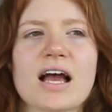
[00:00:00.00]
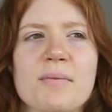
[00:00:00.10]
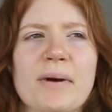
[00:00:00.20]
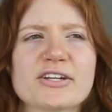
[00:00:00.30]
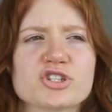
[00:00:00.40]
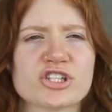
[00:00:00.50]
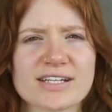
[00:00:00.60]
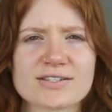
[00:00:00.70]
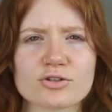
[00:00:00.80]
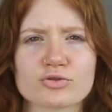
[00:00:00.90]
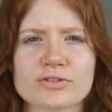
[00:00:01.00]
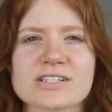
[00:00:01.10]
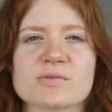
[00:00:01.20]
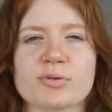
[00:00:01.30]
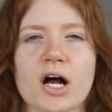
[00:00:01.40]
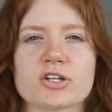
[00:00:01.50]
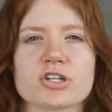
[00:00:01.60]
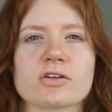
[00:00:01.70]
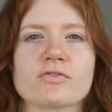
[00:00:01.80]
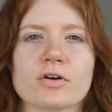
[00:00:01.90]
My chest looked really
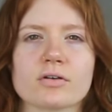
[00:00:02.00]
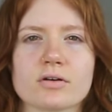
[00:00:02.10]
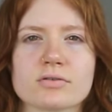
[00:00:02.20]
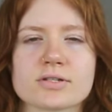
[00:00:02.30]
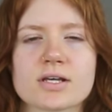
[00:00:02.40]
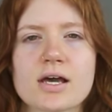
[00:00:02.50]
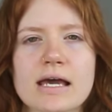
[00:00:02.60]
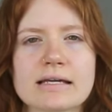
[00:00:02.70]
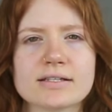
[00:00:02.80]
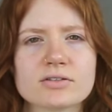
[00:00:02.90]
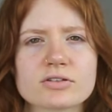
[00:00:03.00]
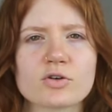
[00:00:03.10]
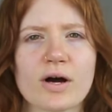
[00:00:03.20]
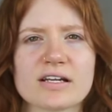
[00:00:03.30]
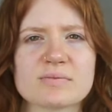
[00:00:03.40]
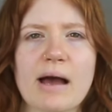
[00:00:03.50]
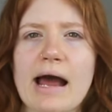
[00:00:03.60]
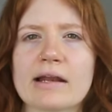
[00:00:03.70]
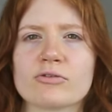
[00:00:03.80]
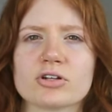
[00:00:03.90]
splotchy in photos. It didn't look quite as
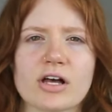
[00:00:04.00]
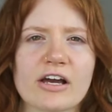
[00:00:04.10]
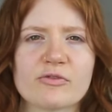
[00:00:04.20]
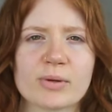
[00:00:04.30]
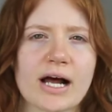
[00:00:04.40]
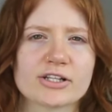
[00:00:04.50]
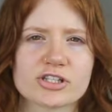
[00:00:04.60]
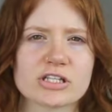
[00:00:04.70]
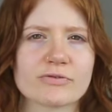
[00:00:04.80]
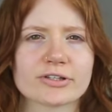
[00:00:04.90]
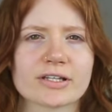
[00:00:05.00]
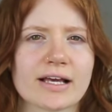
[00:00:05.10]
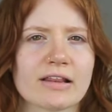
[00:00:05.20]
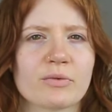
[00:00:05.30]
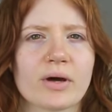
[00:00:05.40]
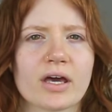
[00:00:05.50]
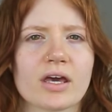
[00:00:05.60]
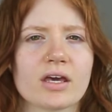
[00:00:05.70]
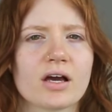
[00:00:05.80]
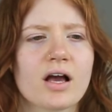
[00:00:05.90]
bad in real life, but I just didn't really like the
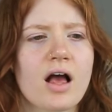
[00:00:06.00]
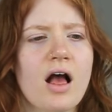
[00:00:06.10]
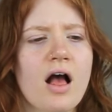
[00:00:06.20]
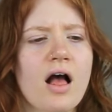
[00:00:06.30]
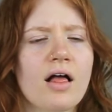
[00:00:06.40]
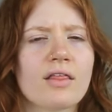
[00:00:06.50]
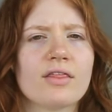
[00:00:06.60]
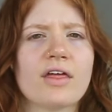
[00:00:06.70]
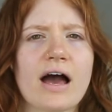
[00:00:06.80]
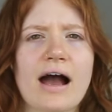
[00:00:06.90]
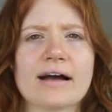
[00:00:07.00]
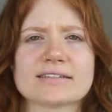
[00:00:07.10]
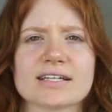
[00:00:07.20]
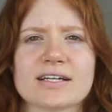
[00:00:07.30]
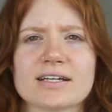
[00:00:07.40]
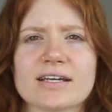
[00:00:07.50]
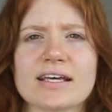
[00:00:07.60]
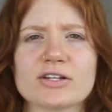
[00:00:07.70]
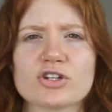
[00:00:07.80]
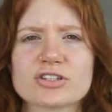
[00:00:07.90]
way that
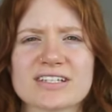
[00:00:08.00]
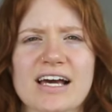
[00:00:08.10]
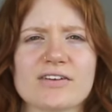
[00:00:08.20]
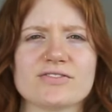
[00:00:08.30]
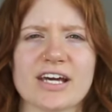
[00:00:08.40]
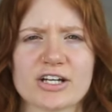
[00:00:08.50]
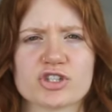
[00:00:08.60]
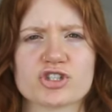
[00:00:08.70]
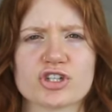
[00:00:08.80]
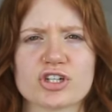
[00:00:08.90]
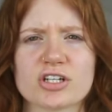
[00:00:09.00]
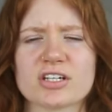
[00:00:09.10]
it looked kind of textured